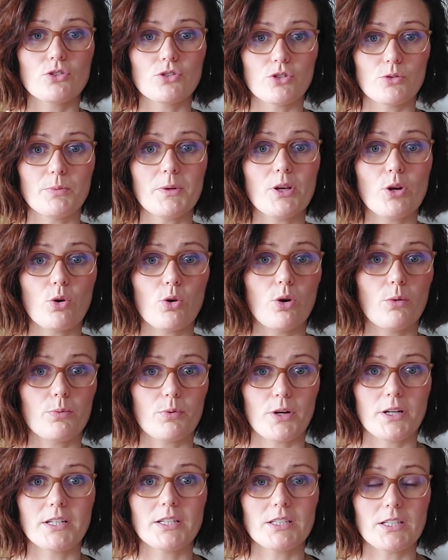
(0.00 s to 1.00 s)
should be
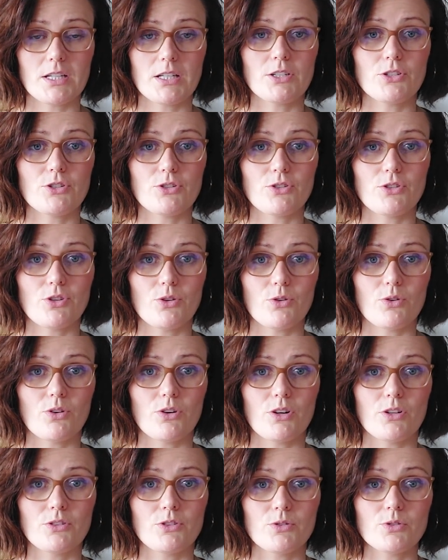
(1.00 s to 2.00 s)
incorporated into
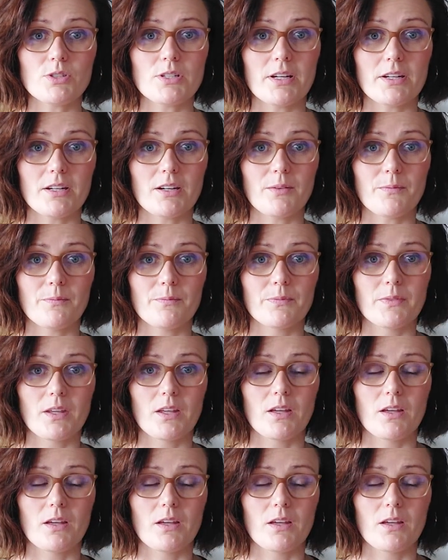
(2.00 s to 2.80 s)
your newsletter?